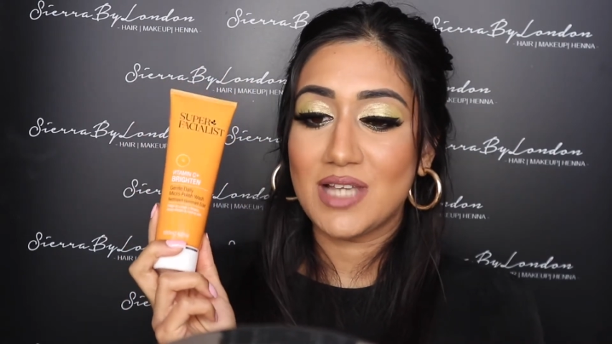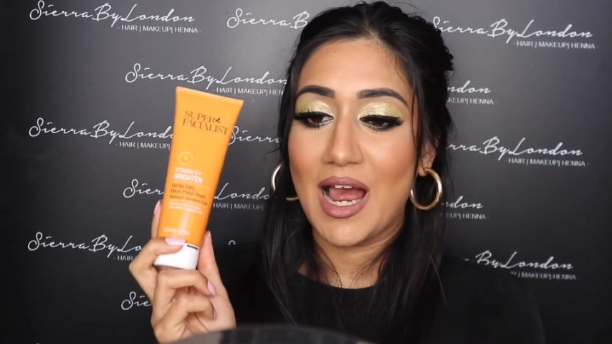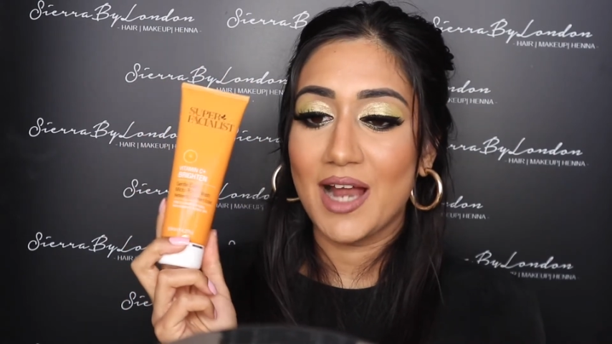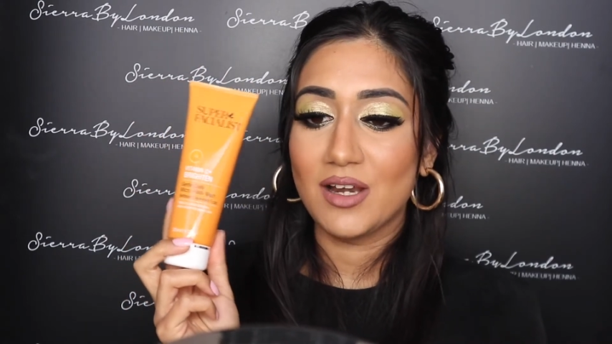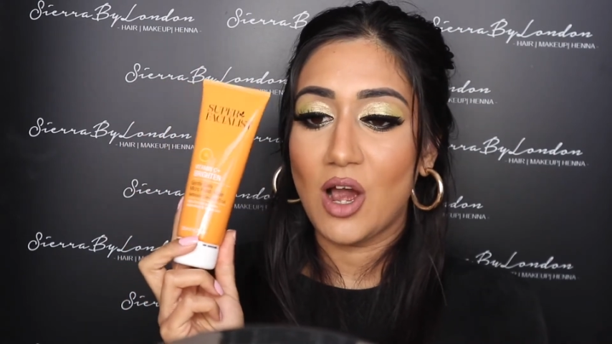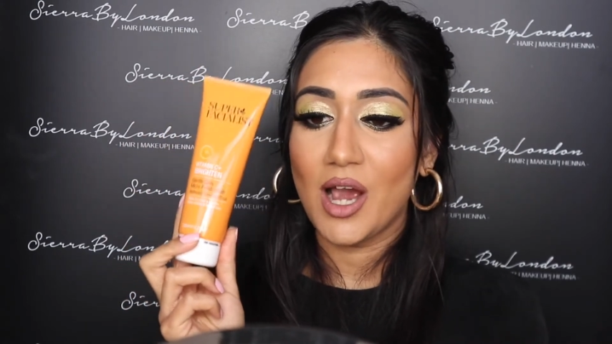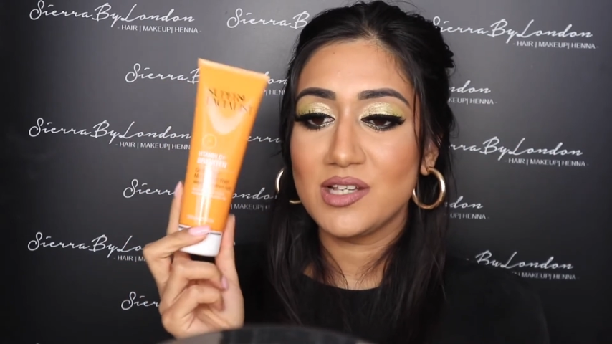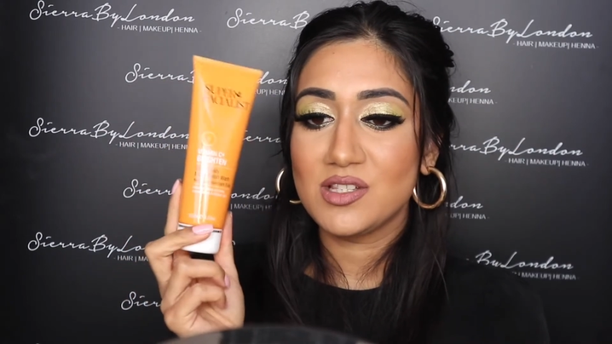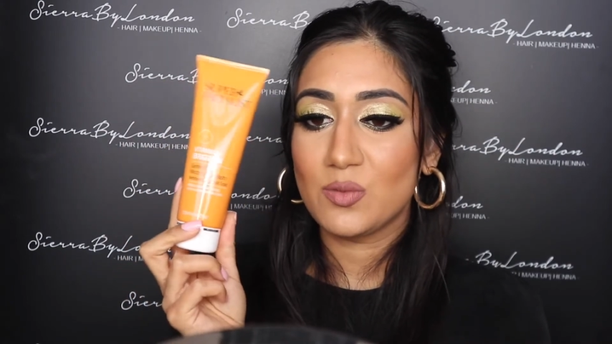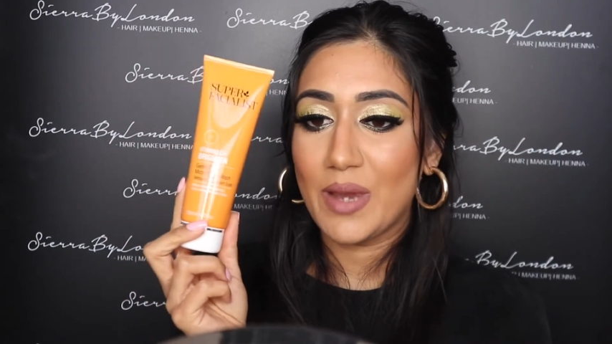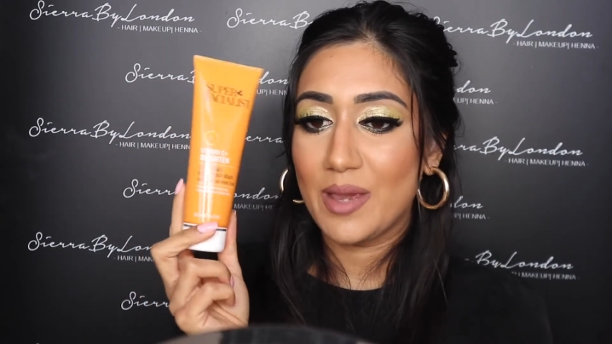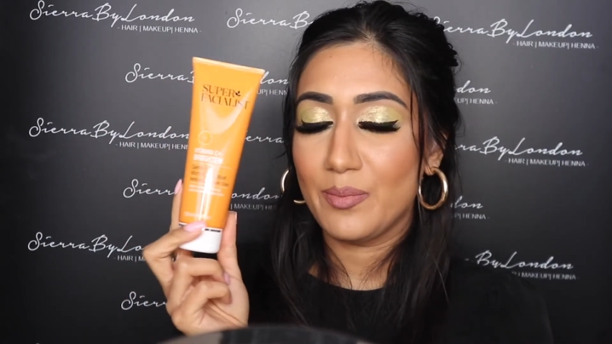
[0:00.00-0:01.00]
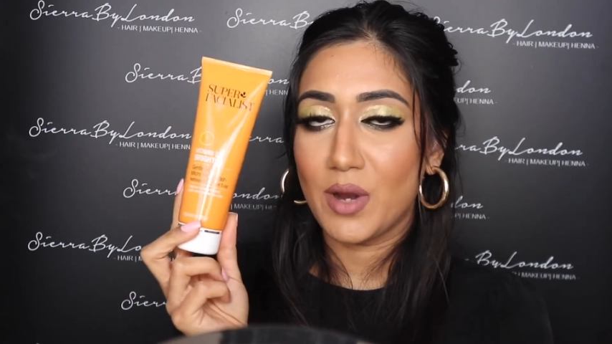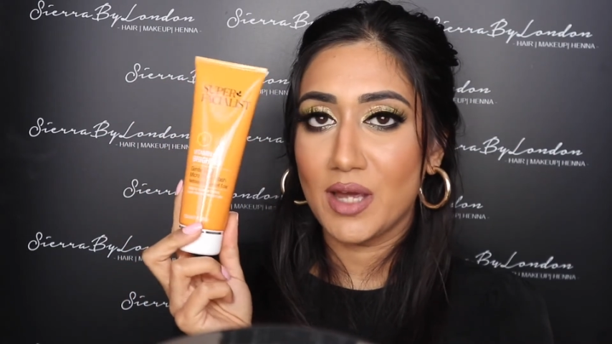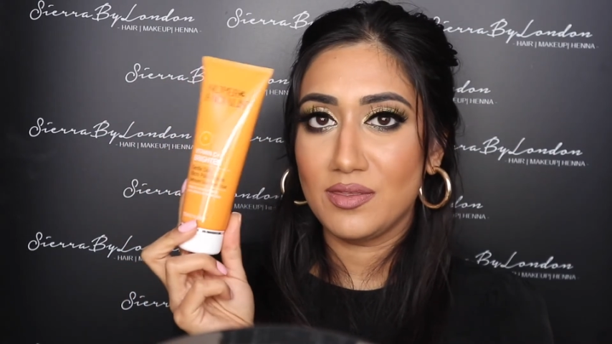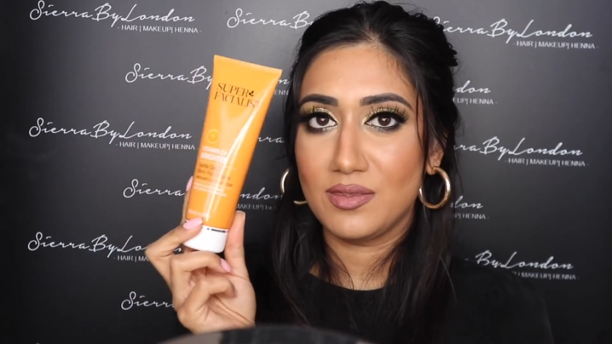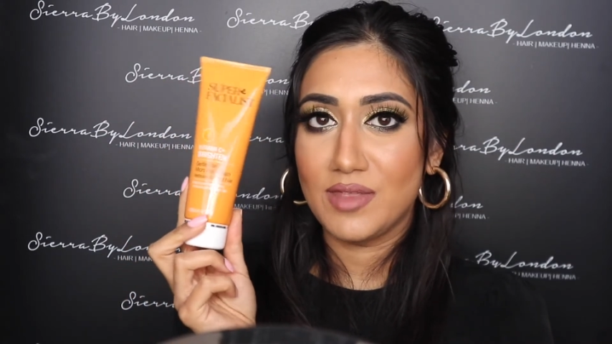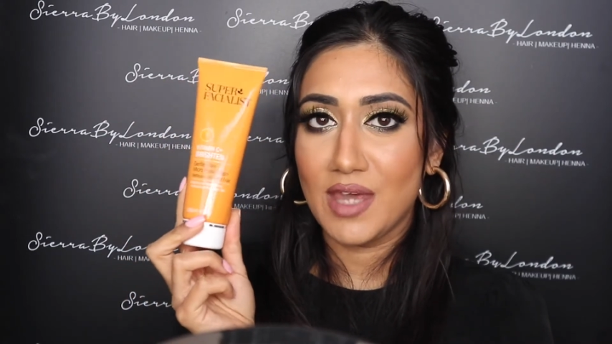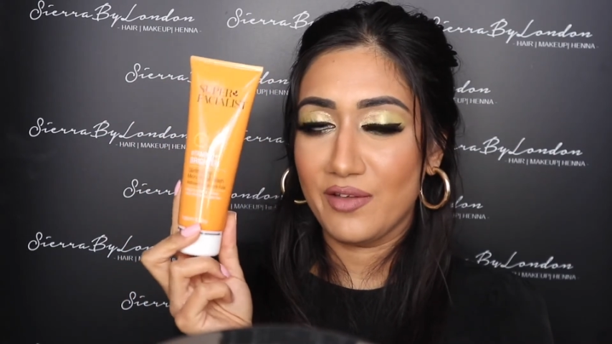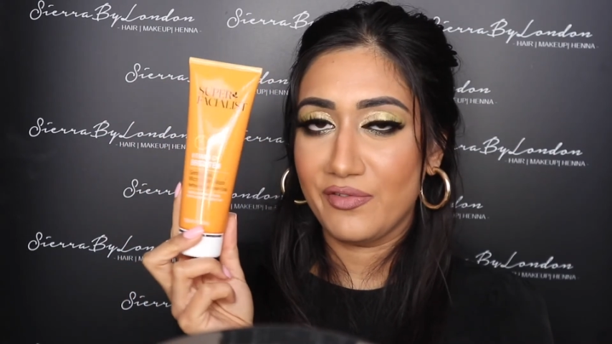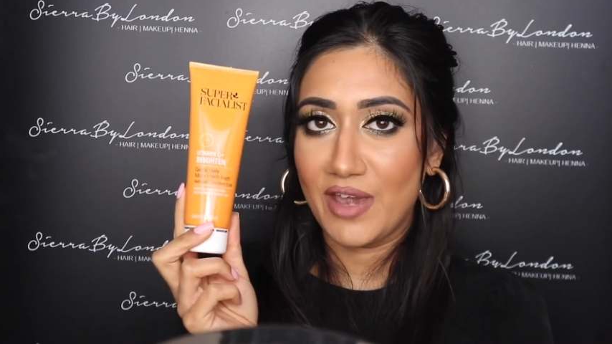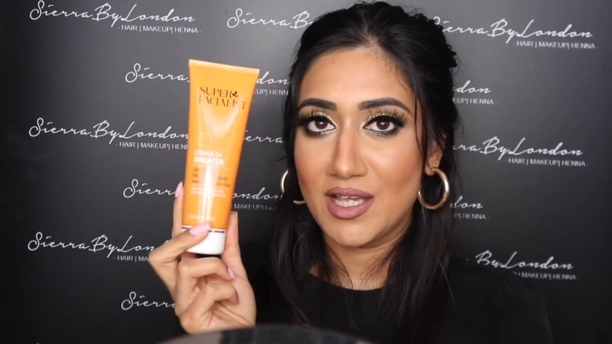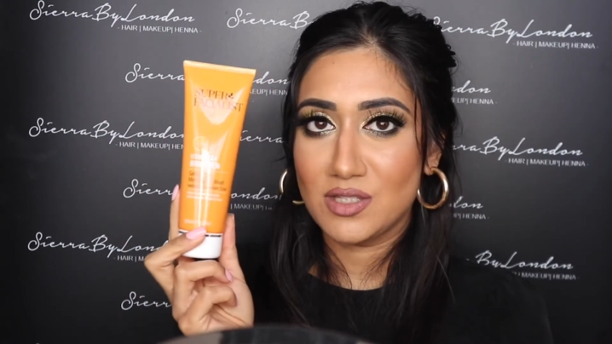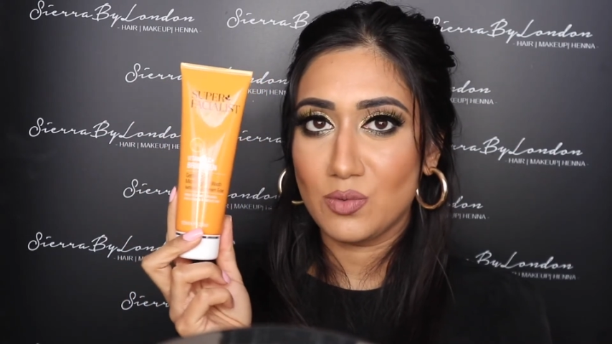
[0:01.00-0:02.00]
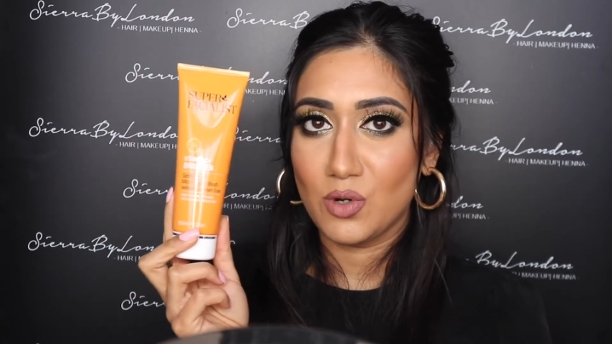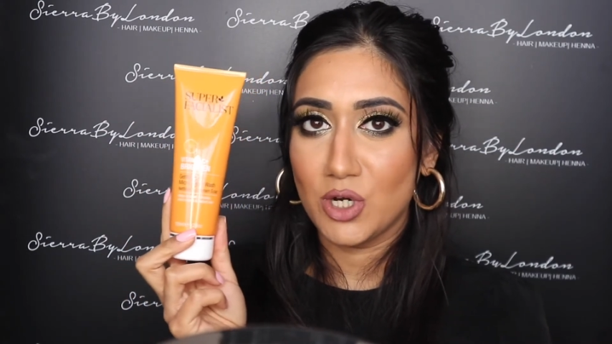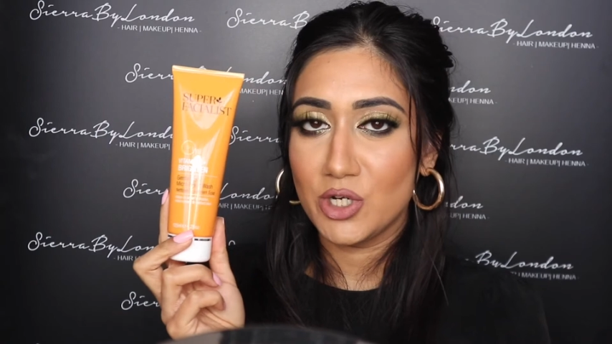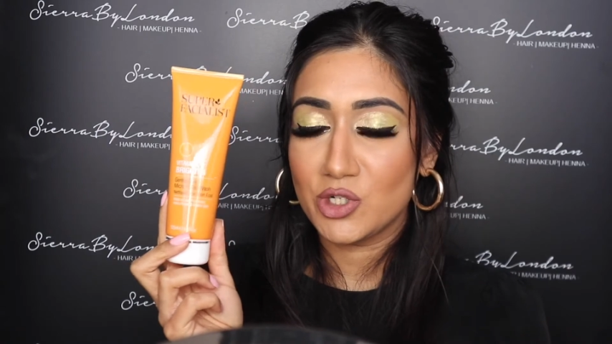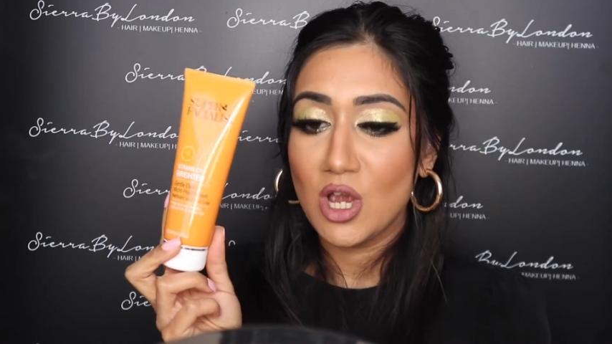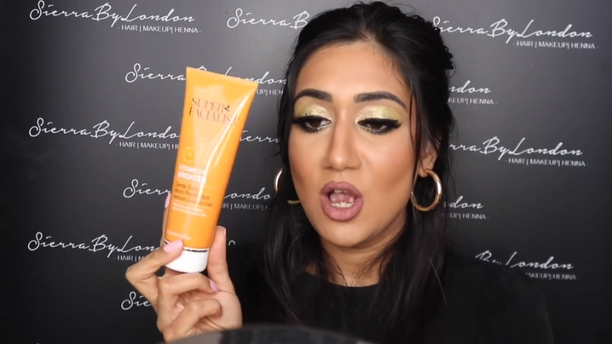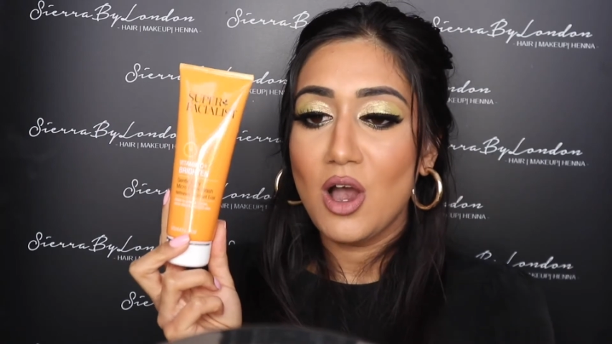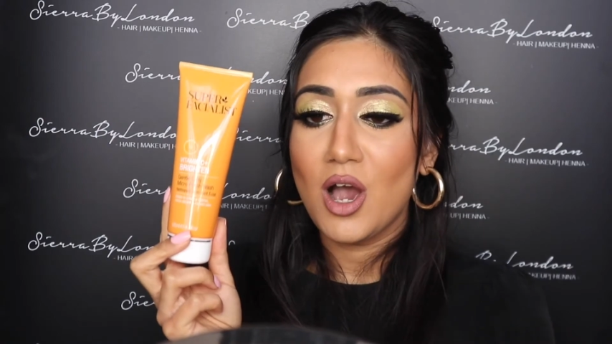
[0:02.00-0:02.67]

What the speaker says: and I swear by their face wash.